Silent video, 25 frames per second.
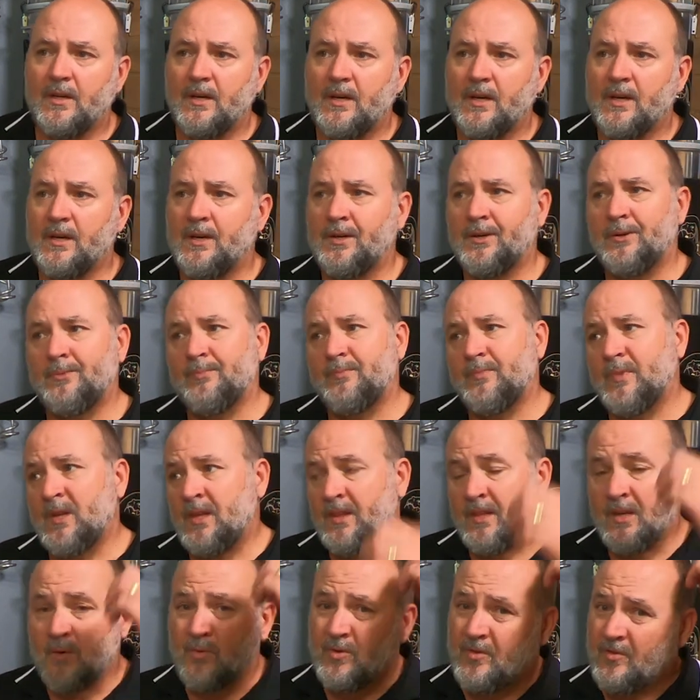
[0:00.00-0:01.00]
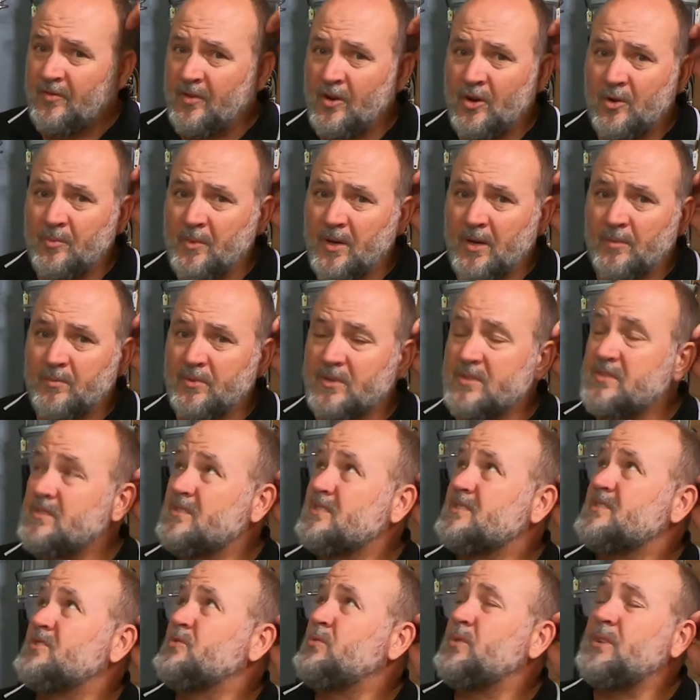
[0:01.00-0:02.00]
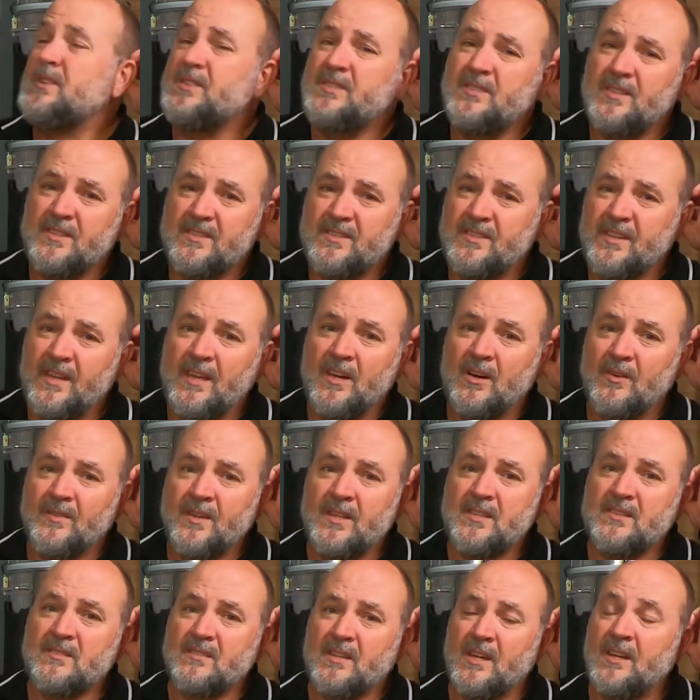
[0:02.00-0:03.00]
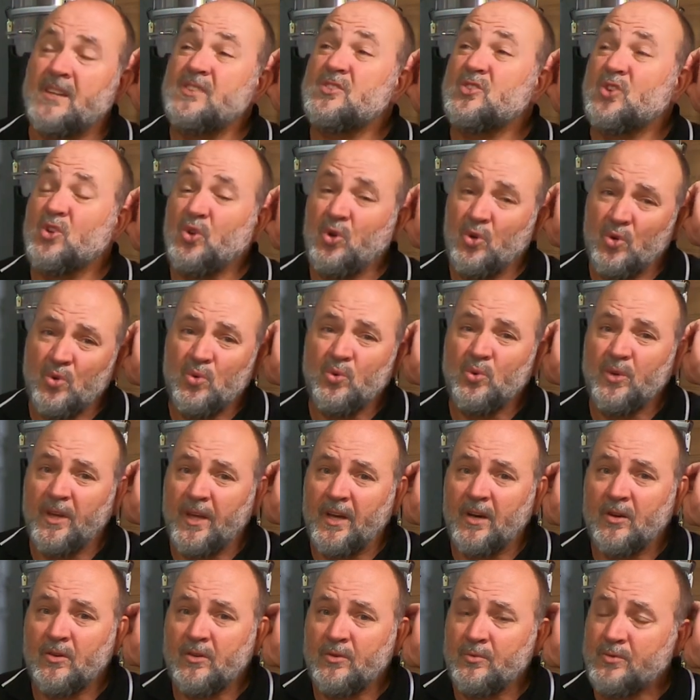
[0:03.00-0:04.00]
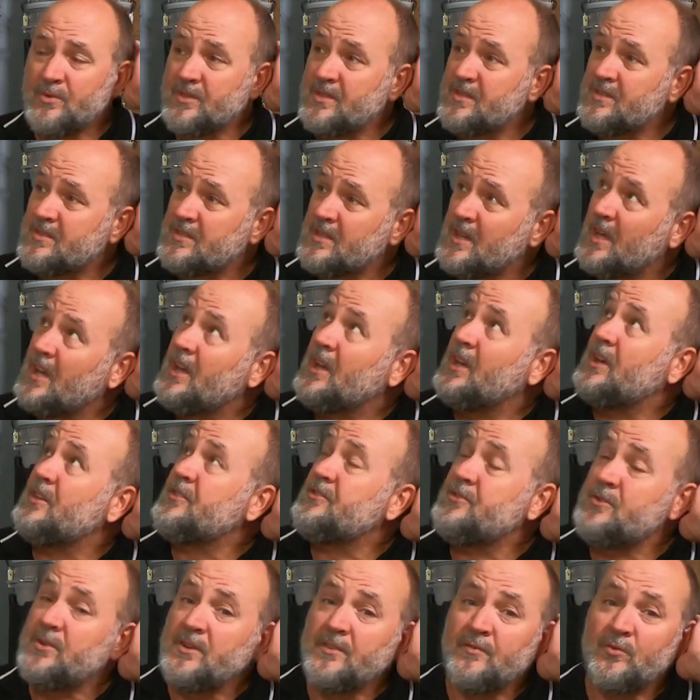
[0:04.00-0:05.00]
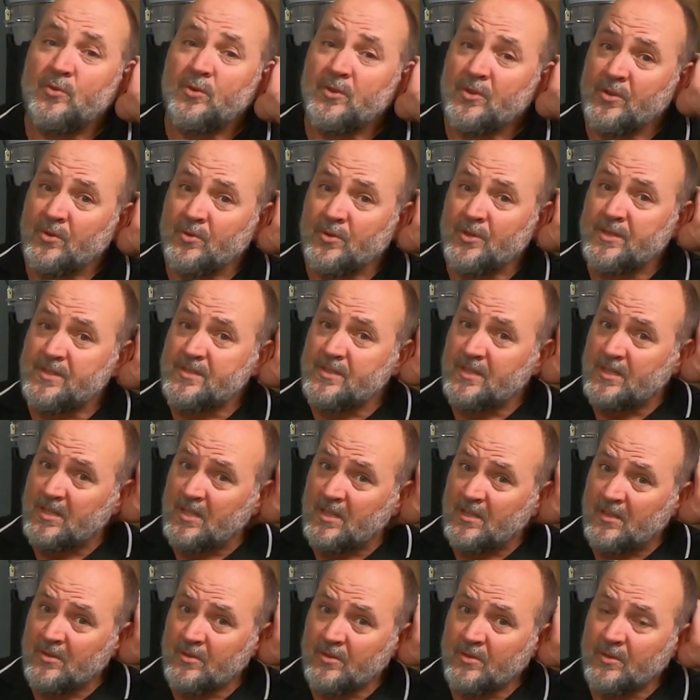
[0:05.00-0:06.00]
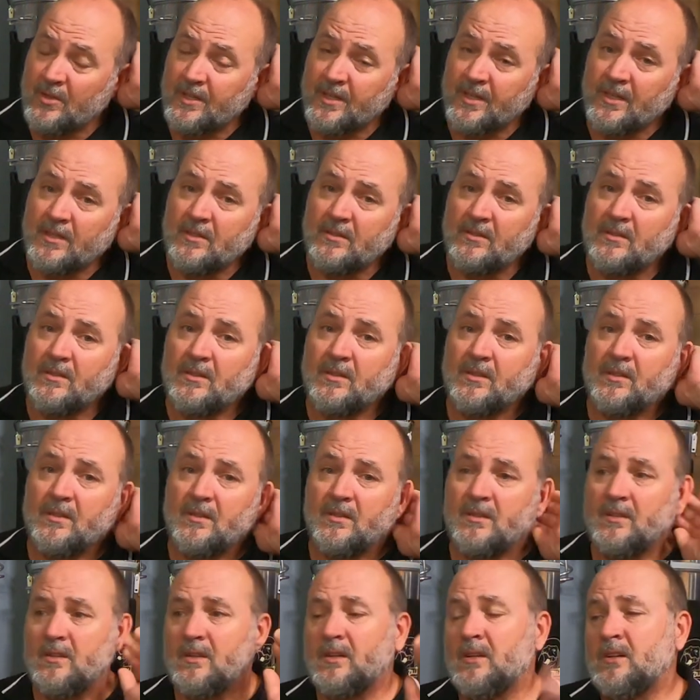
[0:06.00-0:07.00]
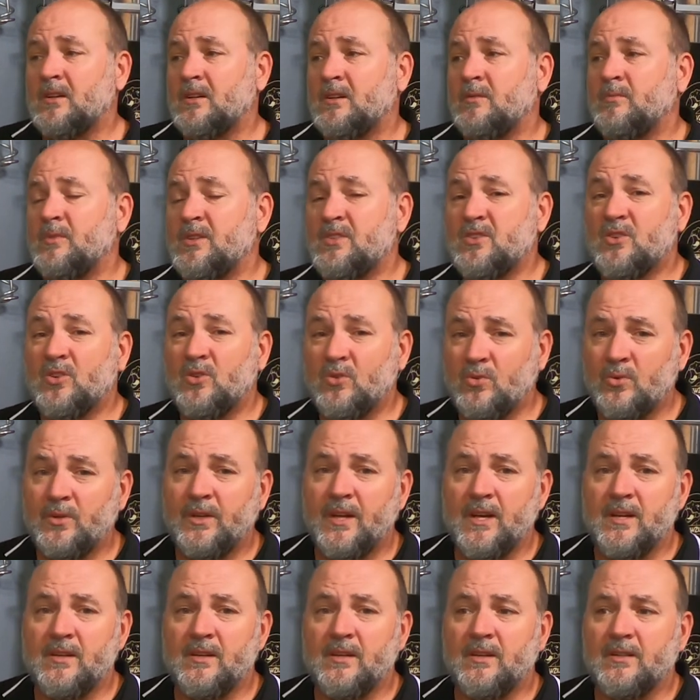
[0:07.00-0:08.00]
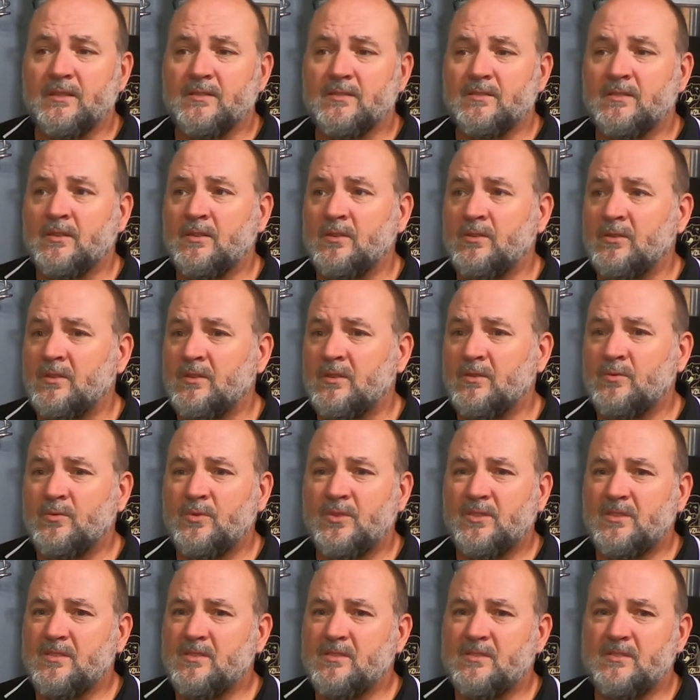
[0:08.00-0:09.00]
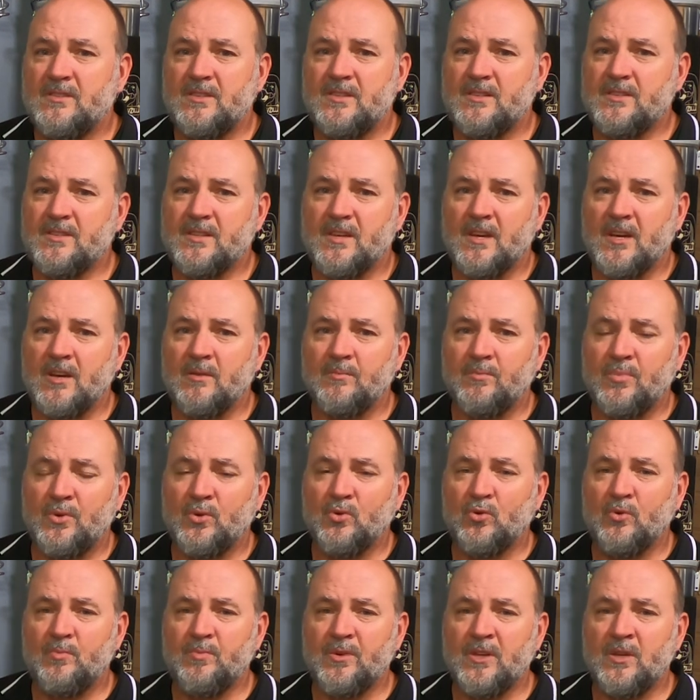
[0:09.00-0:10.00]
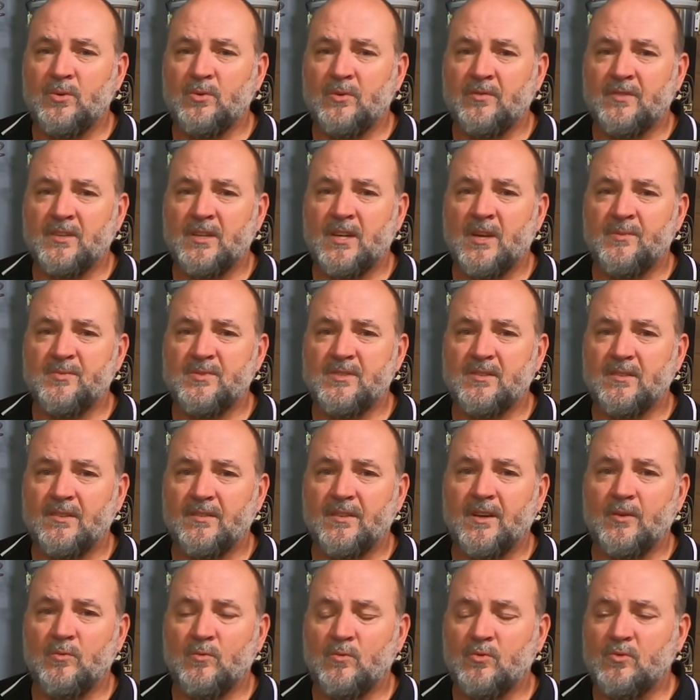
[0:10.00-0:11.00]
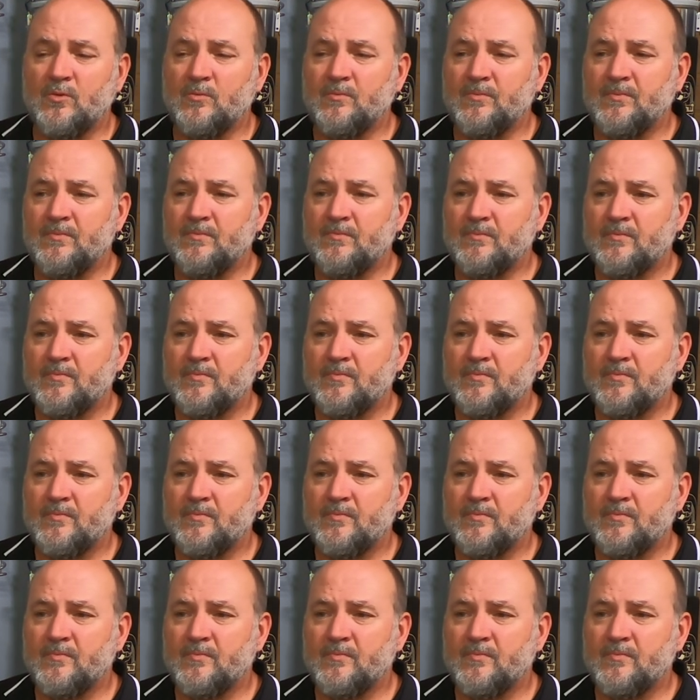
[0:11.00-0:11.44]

and they would foam up, because it's 26 now, and it's cool now. It was 34 degrees in here earlier. It's cooled down now, so that would just, you just can't pour beer with taps that are that warm.